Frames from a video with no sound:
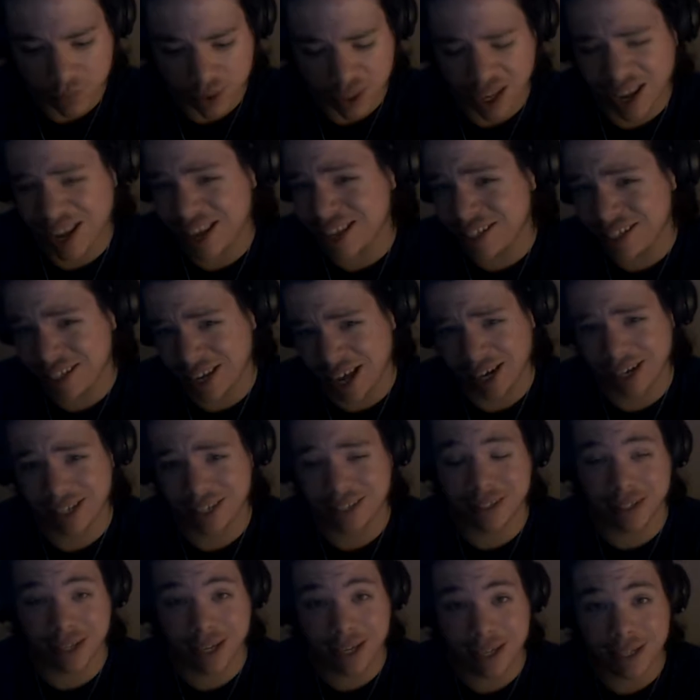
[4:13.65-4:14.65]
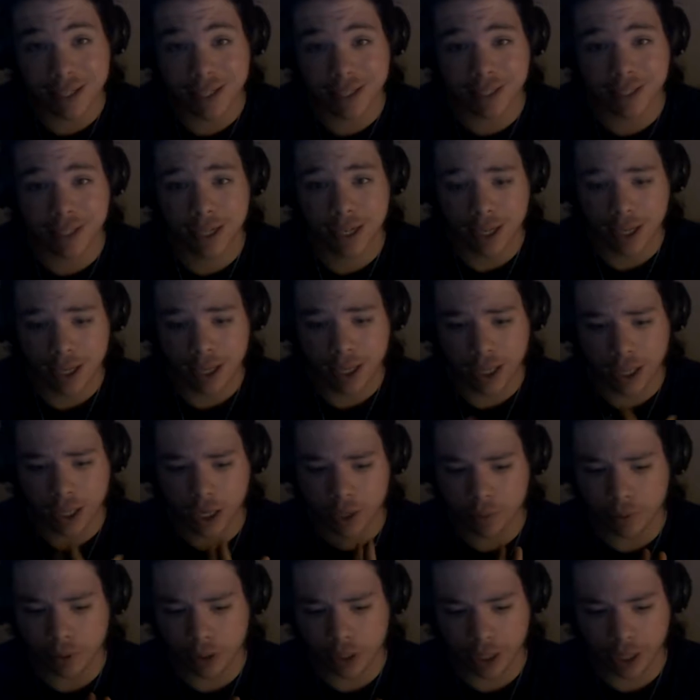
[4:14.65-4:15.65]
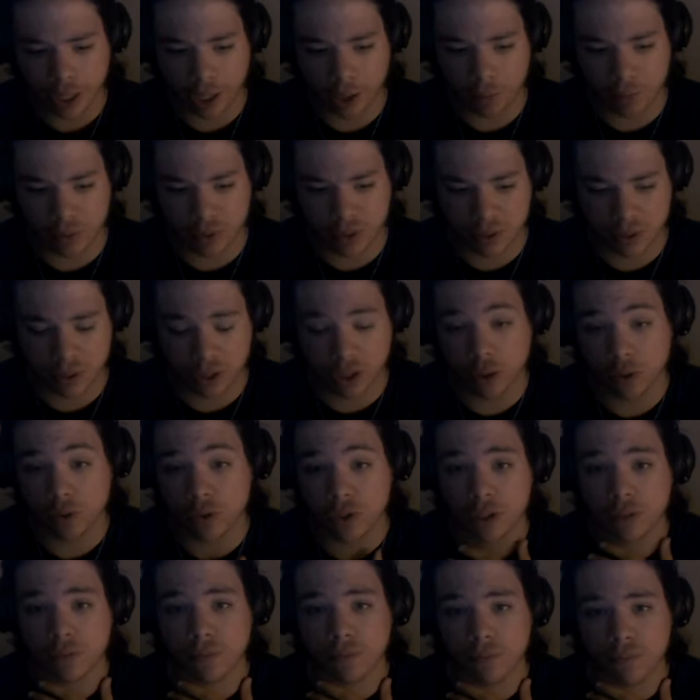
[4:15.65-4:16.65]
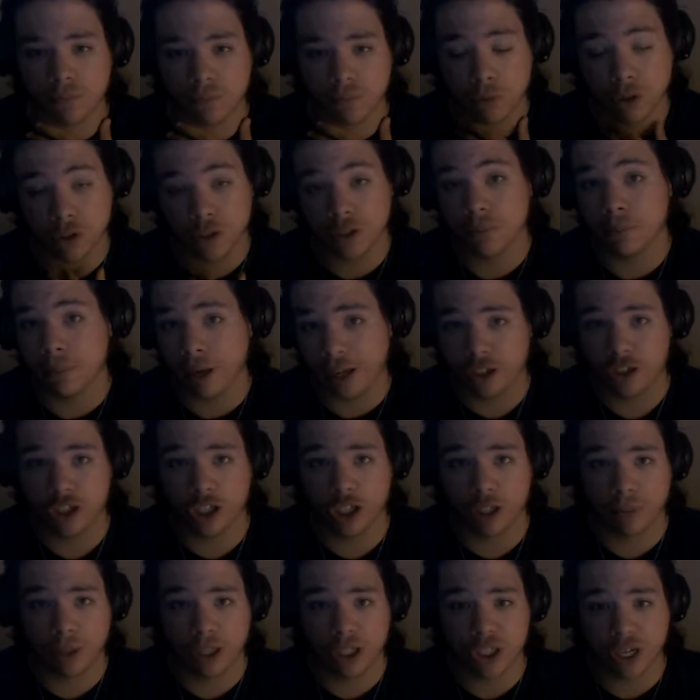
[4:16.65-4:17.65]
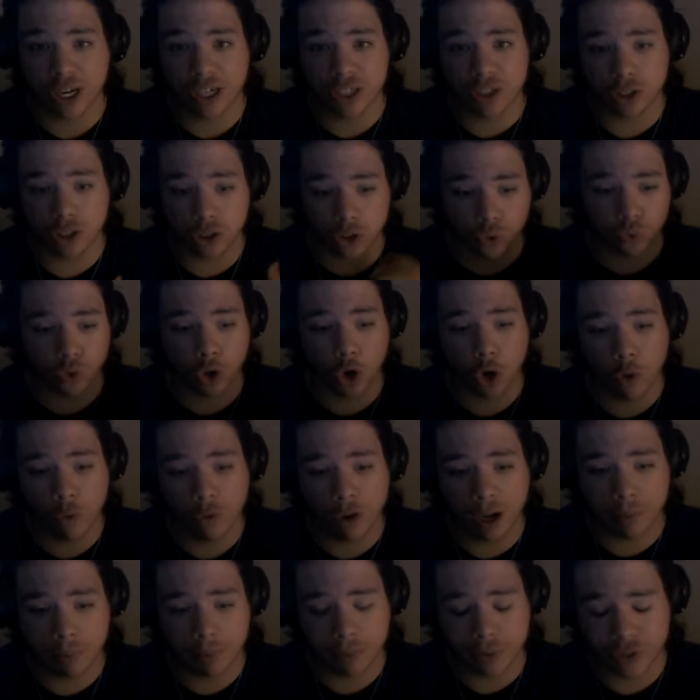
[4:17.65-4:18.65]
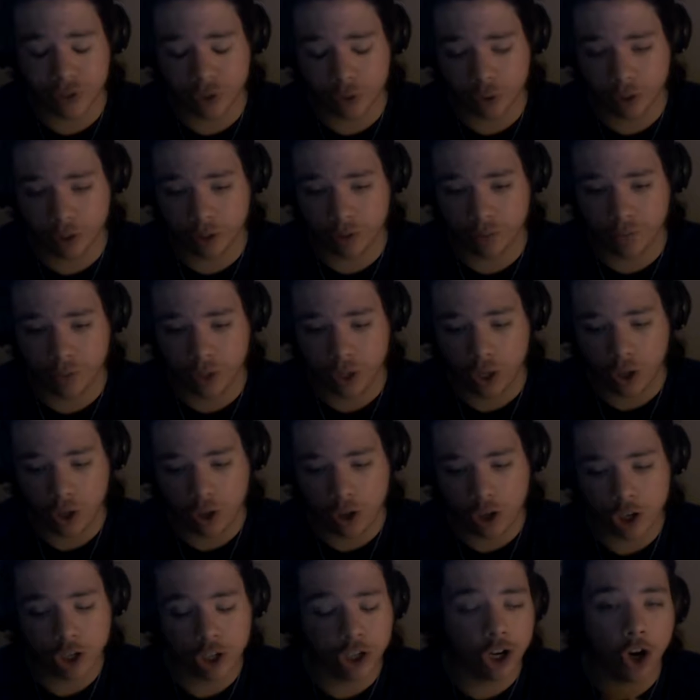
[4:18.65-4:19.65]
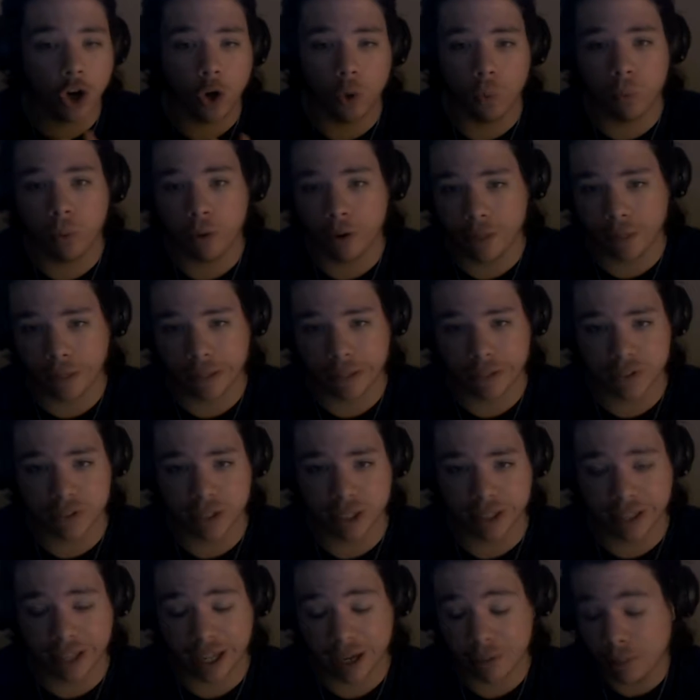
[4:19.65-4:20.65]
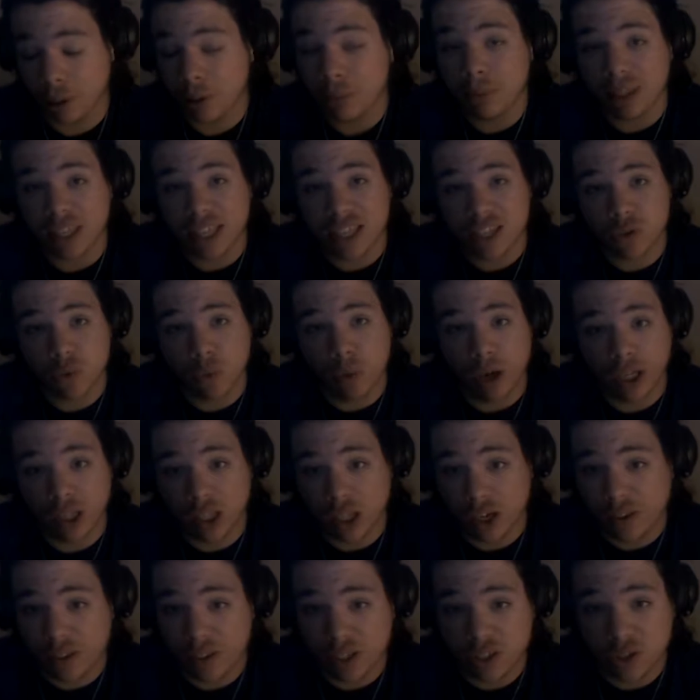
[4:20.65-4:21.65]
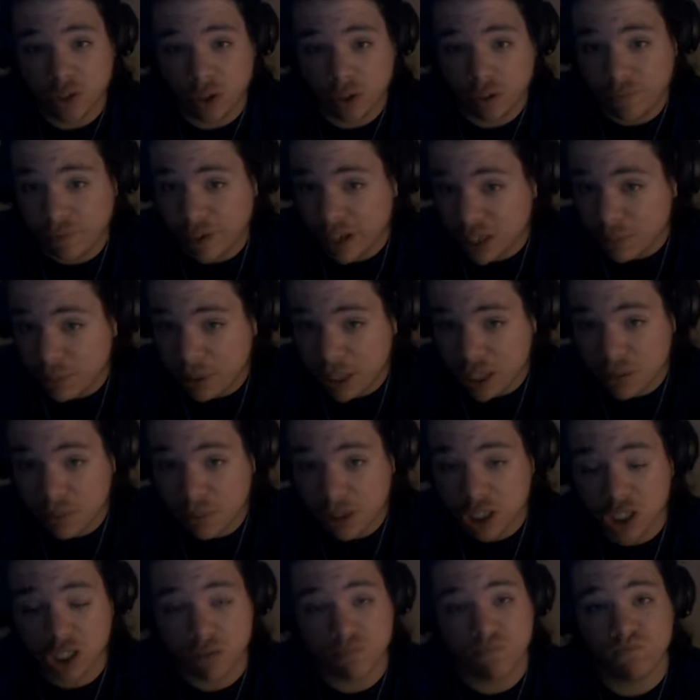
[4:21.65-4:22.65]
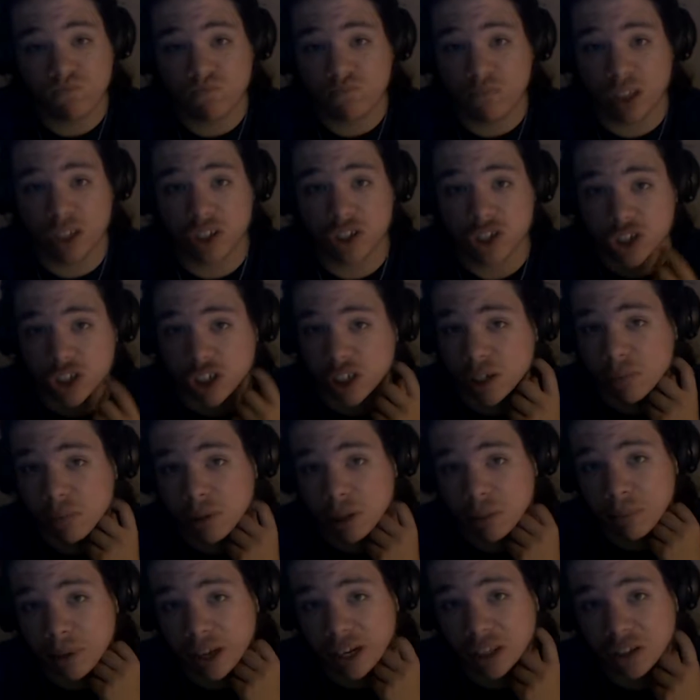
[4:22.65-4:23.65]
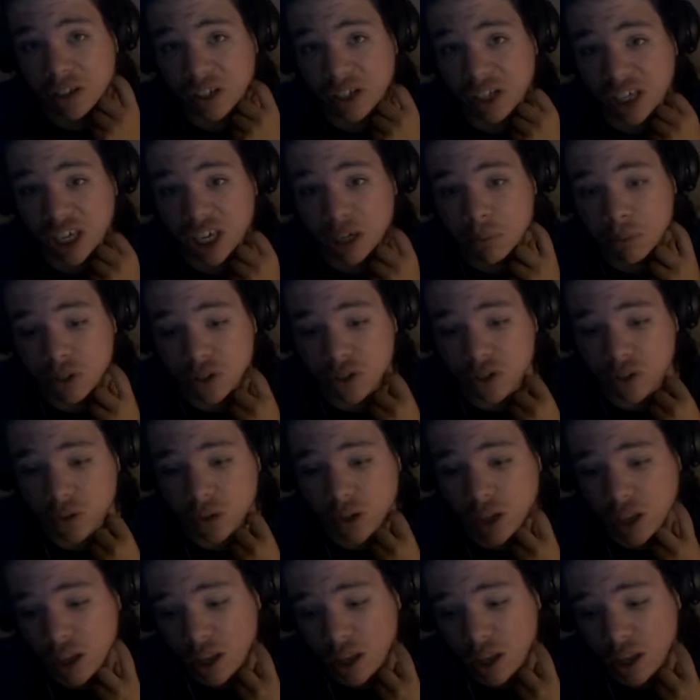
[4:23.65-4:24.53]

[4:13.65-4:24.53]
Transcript: As sad as it is, it really helped, you know, sort of most of my generation actually grow up and sort of cope with things like that. Maybe that's why a lot of things don't affect me as much. I'm not sure. I'm really bad at looking at cameras too.